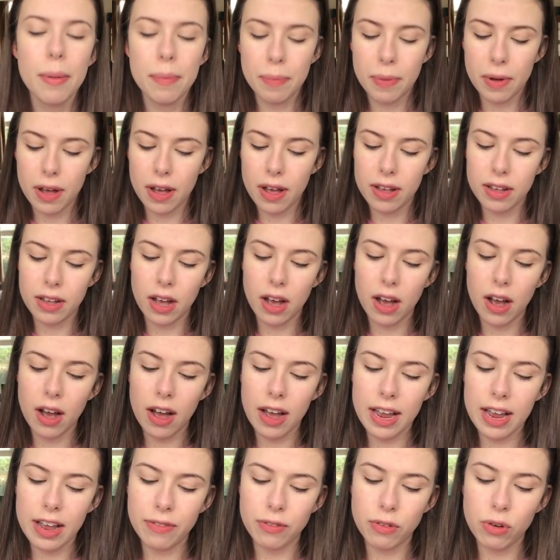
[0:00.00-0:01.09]
But
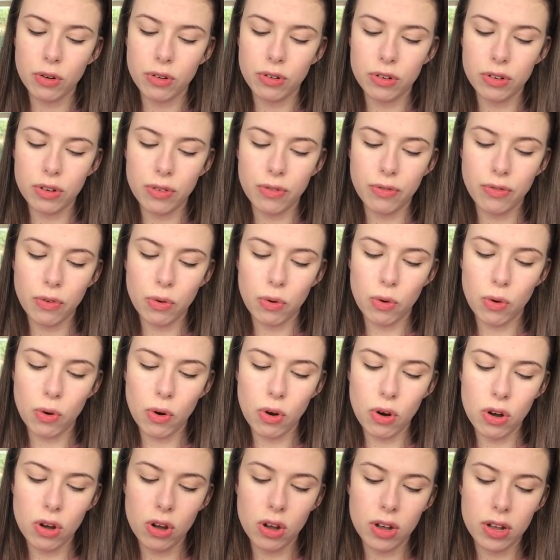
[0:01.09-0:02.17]
I have gone
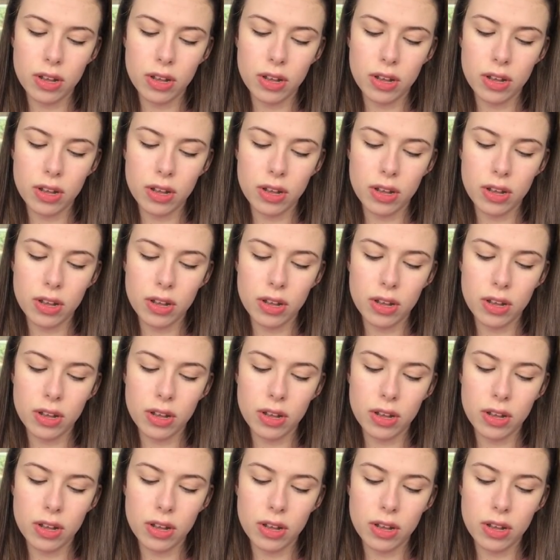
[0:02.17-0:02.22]
for